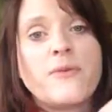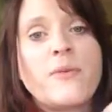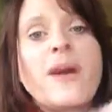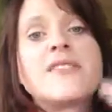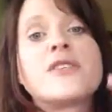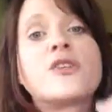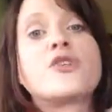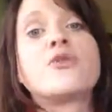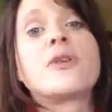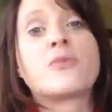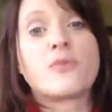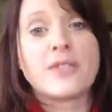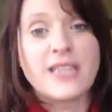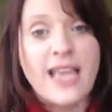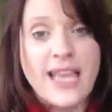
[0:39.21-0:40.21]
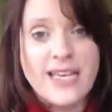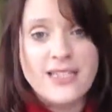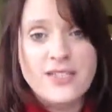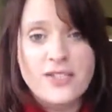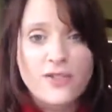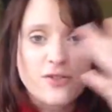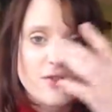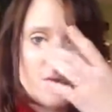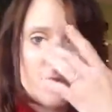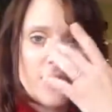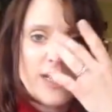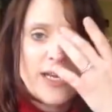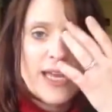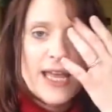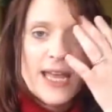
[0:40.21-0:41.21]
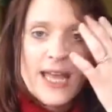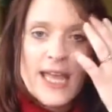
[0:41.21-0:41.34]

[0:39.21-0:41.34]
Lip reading: ways that you can relate to the story.